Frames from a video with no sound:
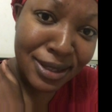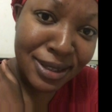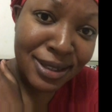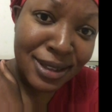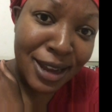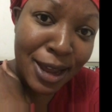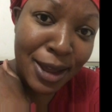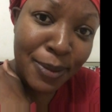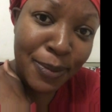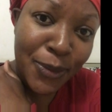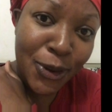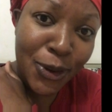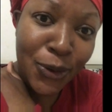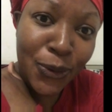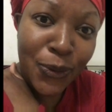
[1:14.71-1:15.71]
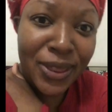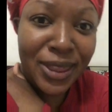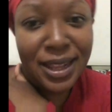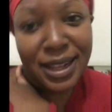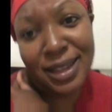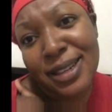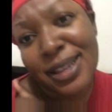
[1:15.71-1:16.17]
this time. You know what,
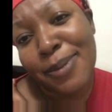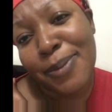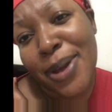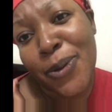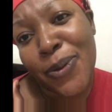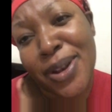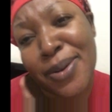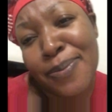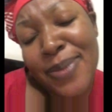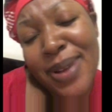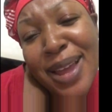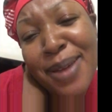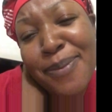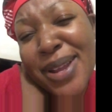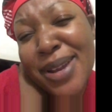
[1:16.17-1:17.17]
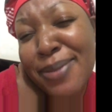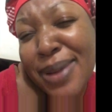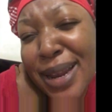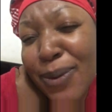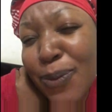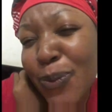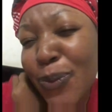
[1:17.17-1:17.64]
the last time I made
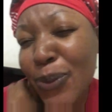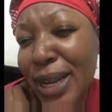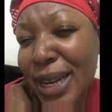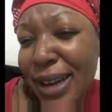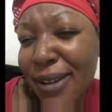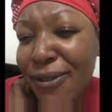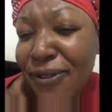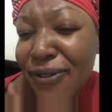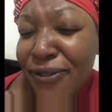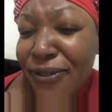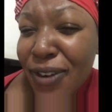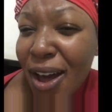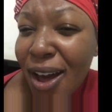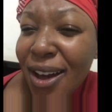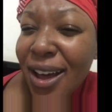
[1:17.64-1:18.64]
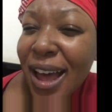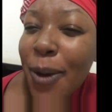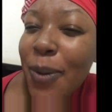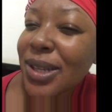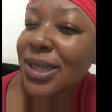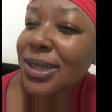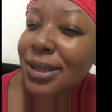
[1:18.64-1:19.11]
my weekly vlog, I
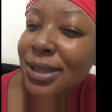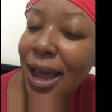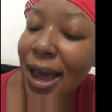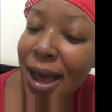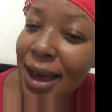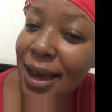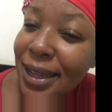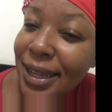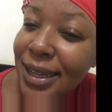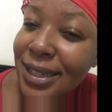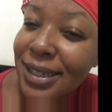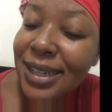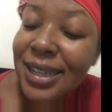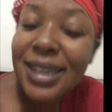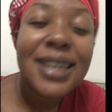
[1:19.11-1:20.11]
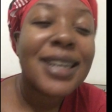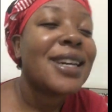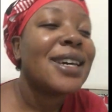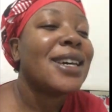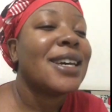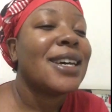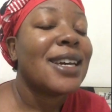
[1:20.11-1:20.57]
was tired.
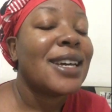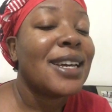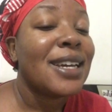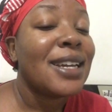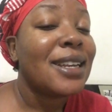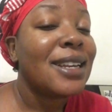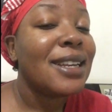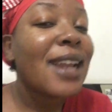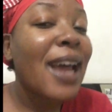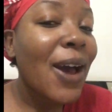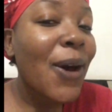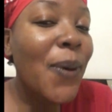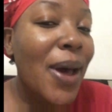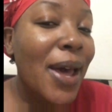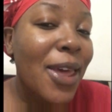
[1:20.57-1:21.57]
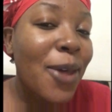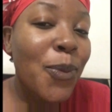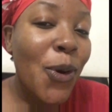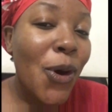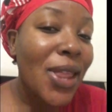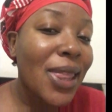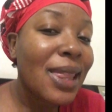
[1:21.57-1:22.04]
Now I am
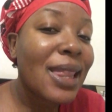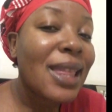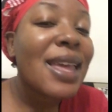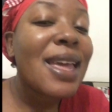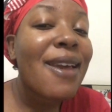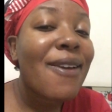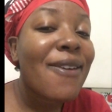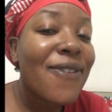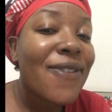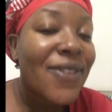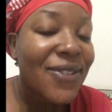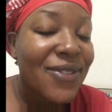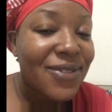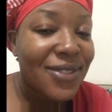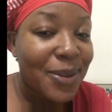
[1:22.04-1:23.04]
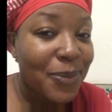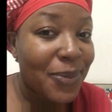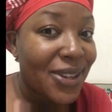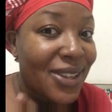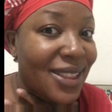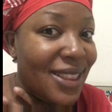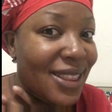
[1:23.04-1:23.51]
on leave. I'm
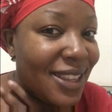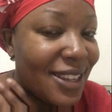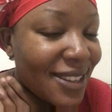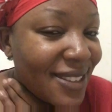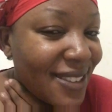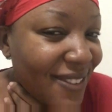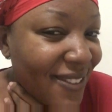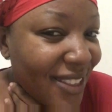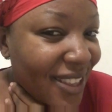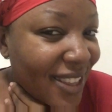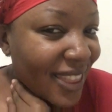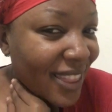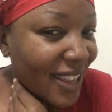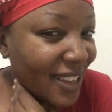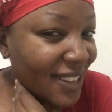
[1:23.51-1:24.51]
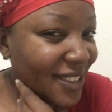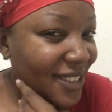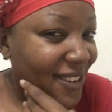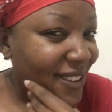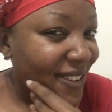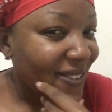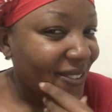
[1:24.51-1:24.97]
on leave for the next
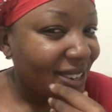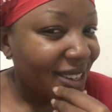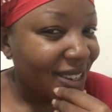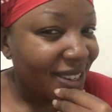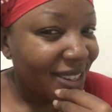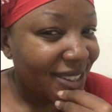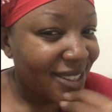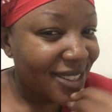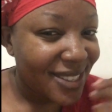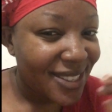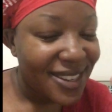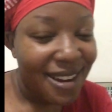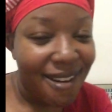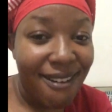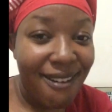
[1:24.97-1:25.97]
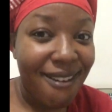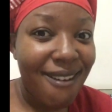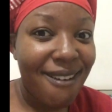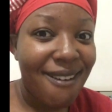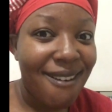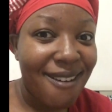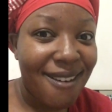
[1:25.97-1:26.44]
3 weeks.
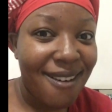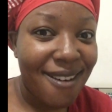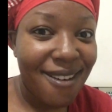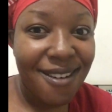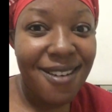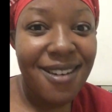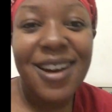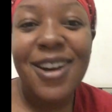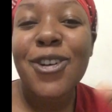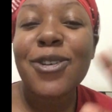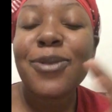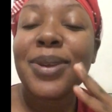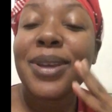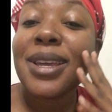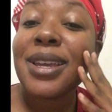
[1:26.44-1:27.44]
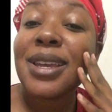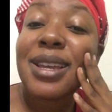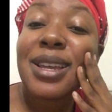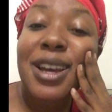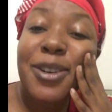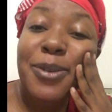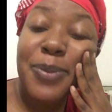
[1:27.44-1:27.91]
I'll be